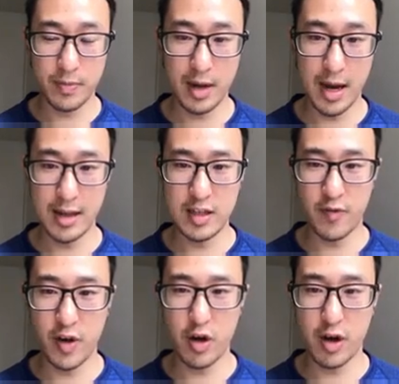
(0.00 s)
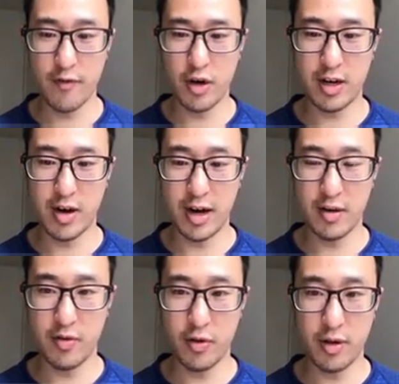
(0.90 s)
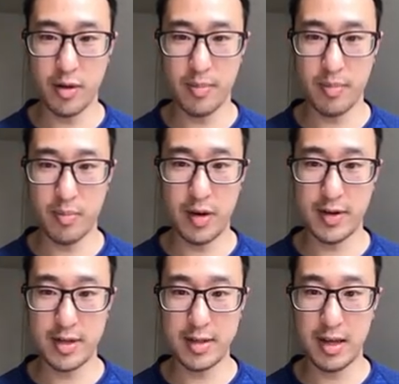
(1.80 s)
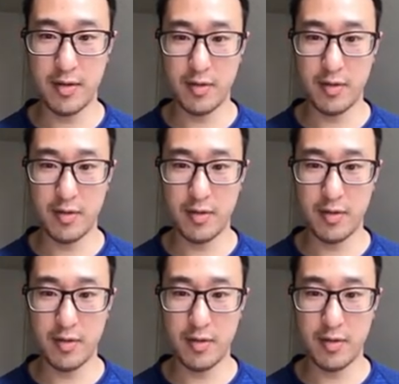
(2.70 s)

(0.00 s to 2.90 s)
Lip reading: And this video I've already created for them previously